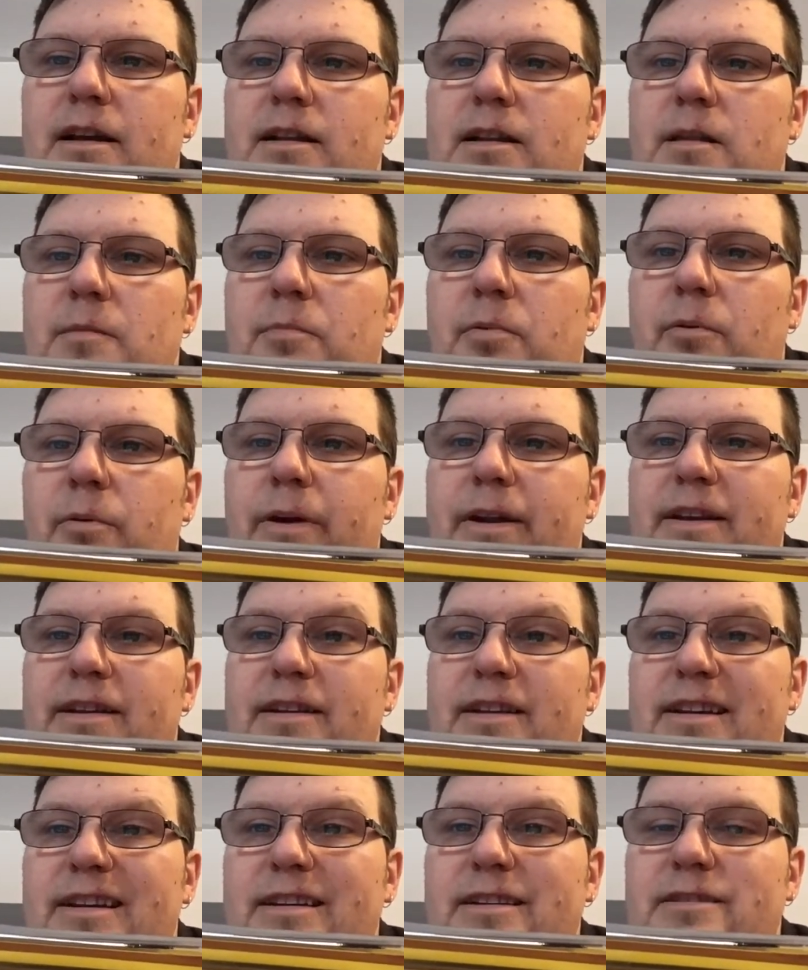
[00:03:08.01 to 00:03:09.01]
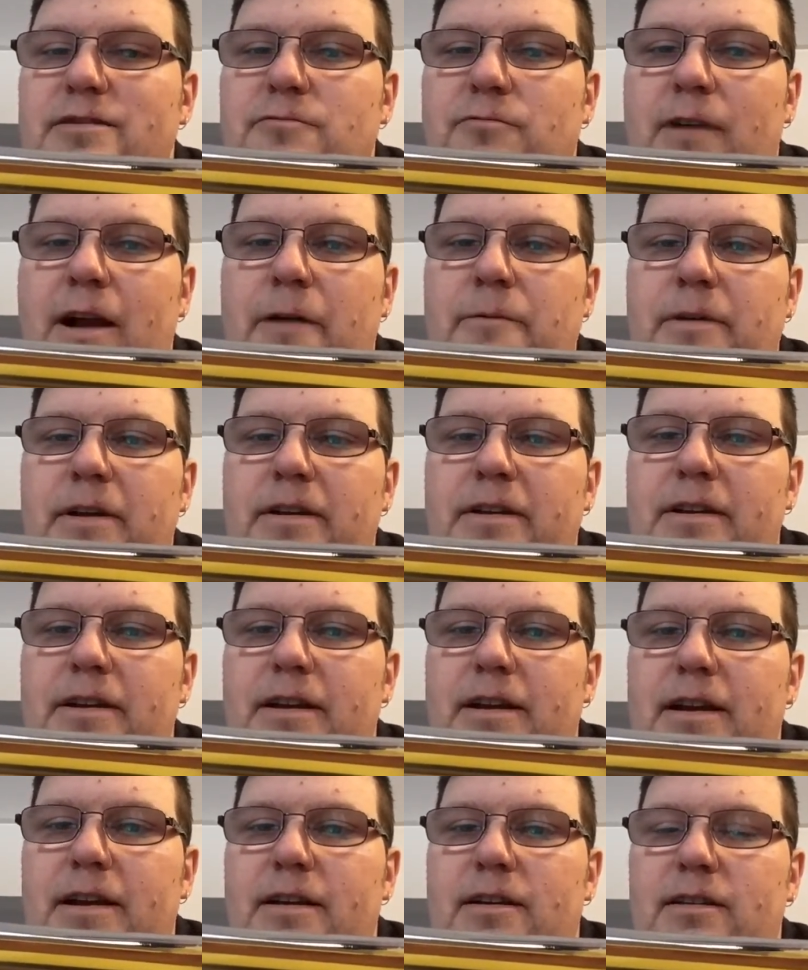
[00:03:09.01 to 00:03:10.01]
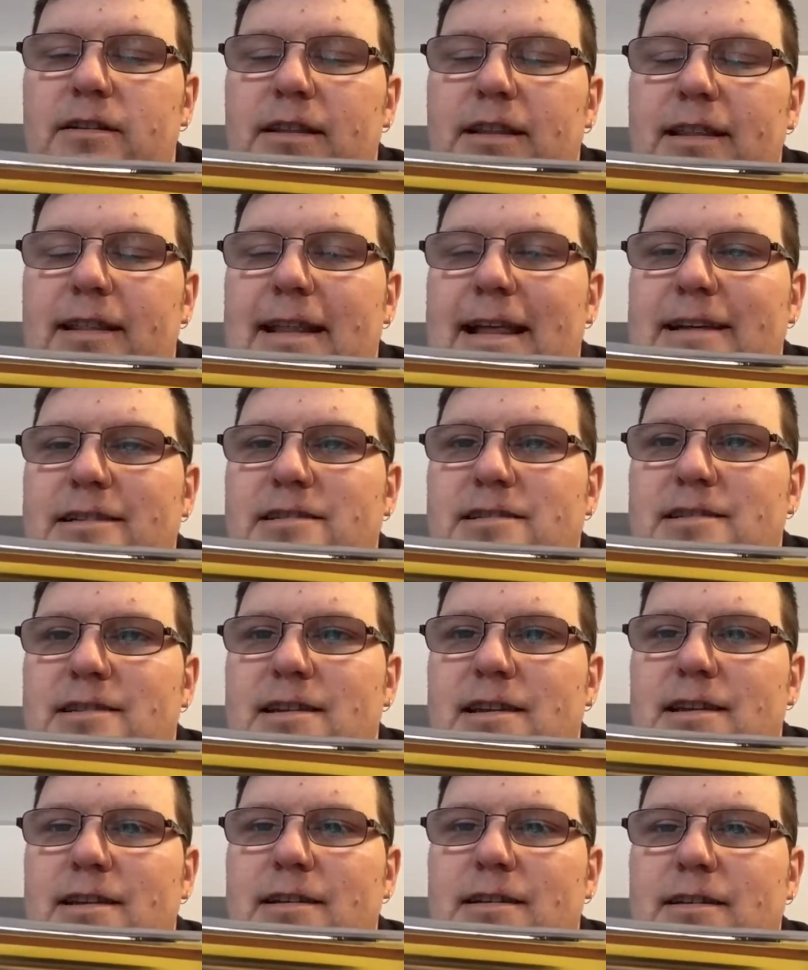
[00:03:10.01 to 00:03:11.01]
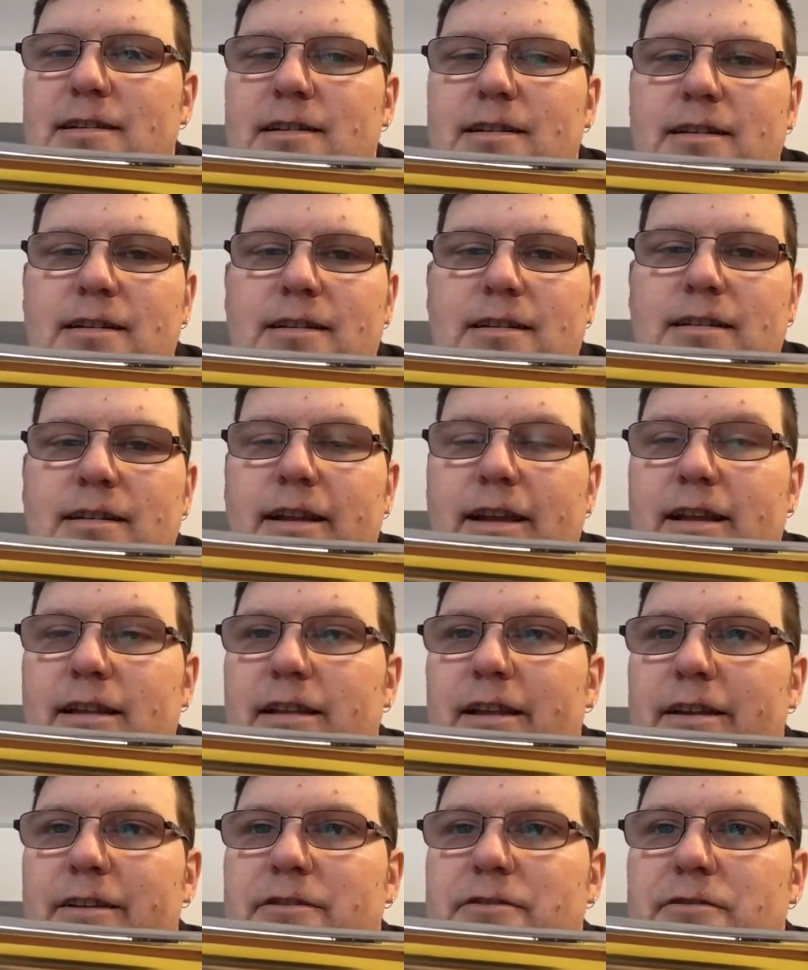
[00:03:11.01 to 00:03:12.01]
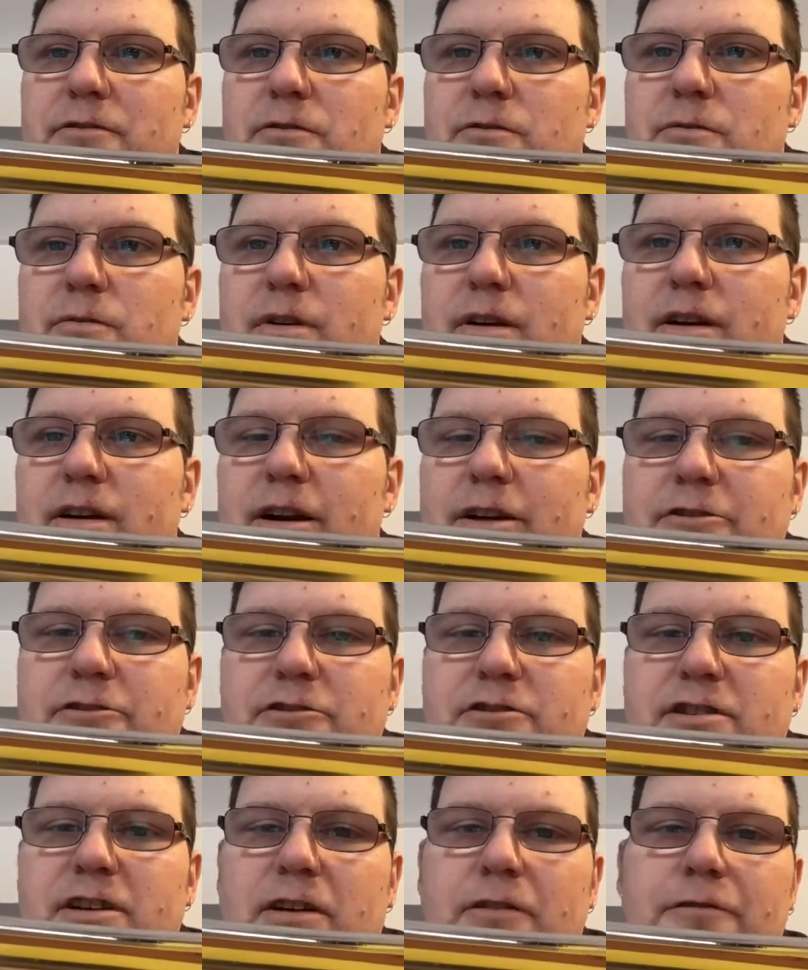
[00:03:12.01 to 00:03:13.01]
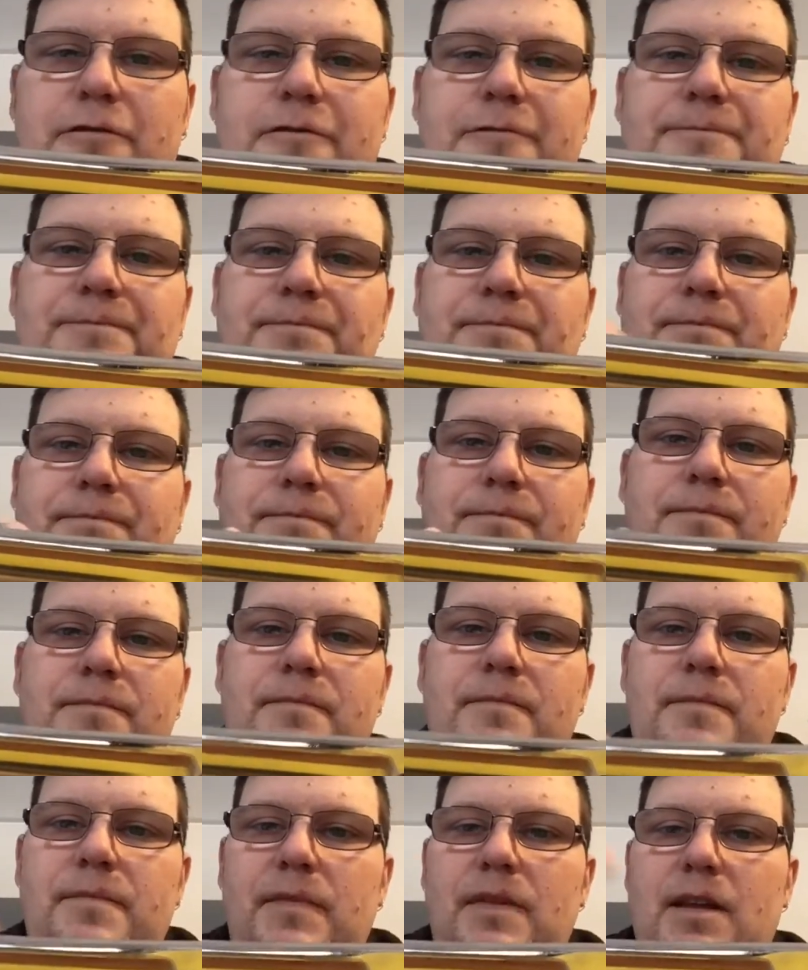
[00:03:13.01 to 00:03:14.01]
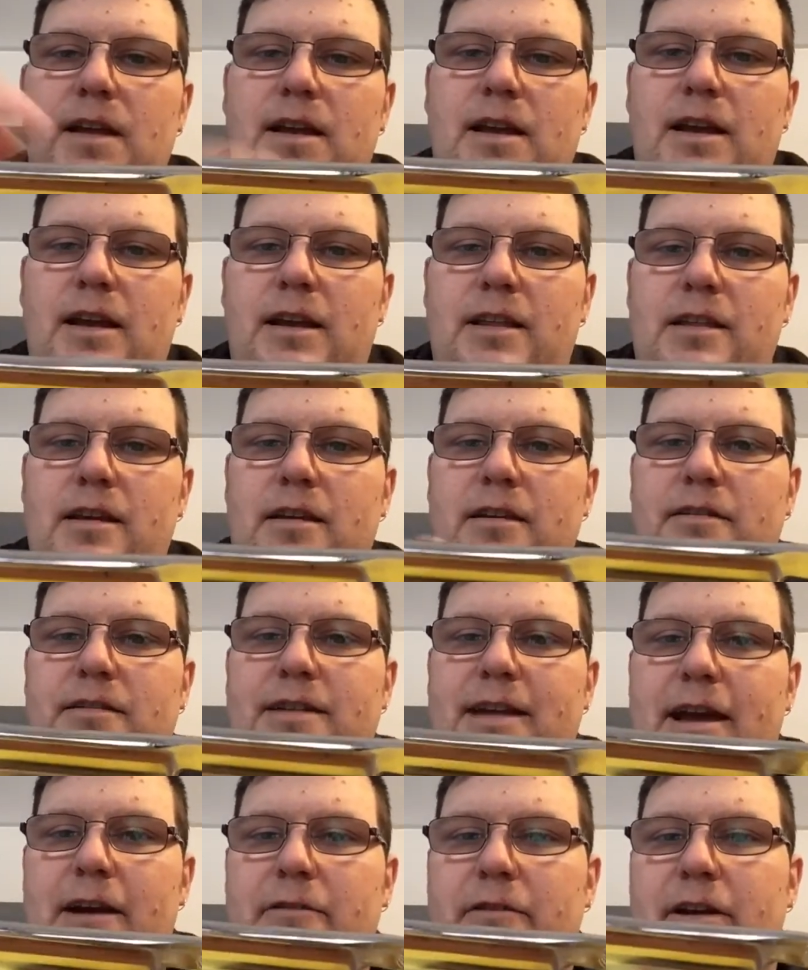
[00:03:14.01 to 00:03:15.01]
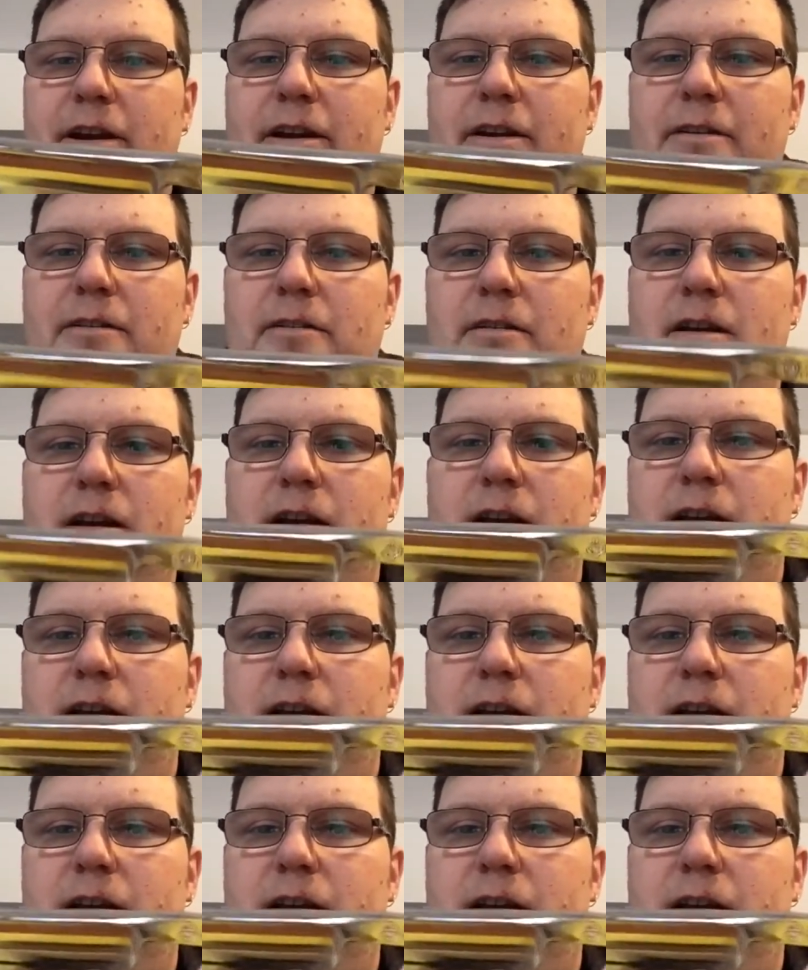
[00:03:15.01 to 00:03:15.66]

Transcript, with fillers: at the point, is rounded, less likely to cut yourself. Then down here,